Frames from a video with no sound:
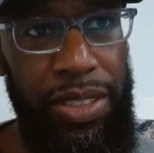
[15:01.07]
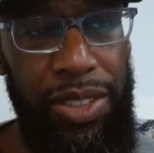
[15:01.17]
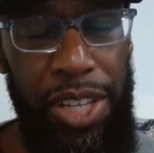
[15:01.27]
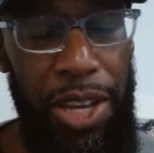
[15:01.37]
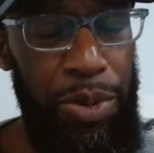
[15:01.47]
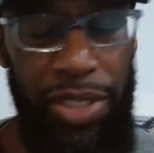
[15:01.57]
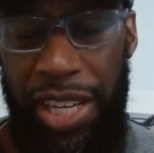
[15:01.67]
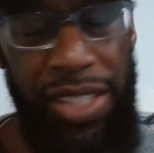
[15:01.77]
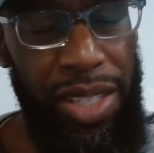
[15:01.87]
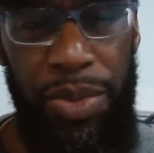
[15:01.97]
it was
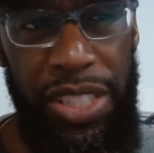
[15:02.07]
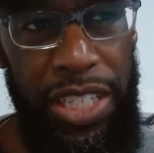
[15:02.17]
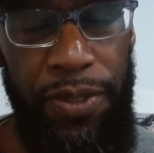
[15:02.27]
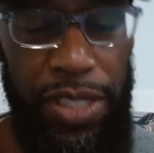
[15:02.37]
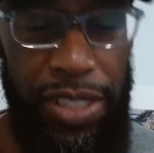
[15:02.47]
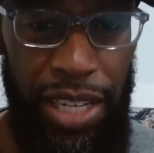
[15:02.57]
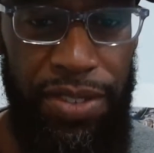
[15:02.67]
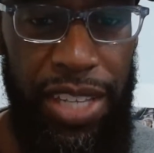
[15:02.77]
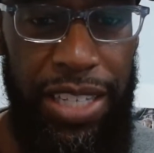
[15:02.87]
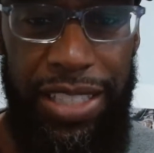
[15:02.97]
saying something different instead of
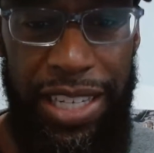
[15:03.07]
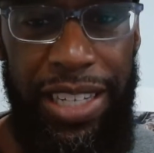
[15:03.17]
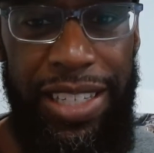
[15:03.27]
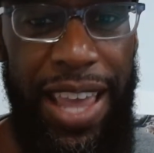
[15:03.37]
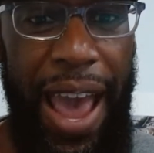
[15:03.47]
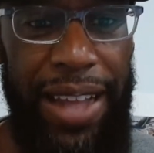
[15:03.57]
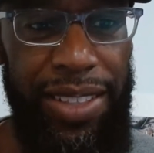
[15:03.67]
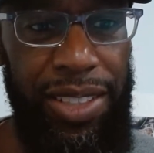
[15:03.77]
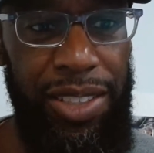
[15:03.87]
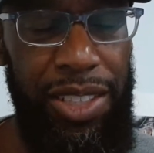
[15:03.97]
saying Kit
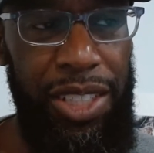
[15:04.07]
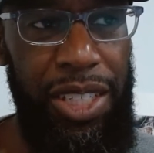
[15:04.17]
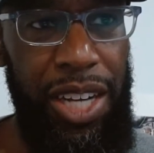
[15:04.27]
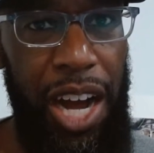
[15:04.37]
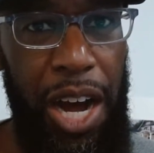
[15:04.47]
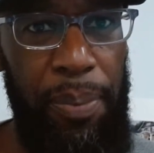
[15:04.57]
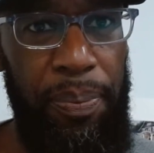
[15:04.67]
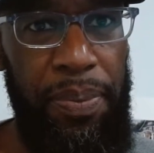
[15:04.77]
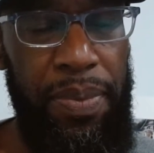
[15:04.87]
Kat. Um,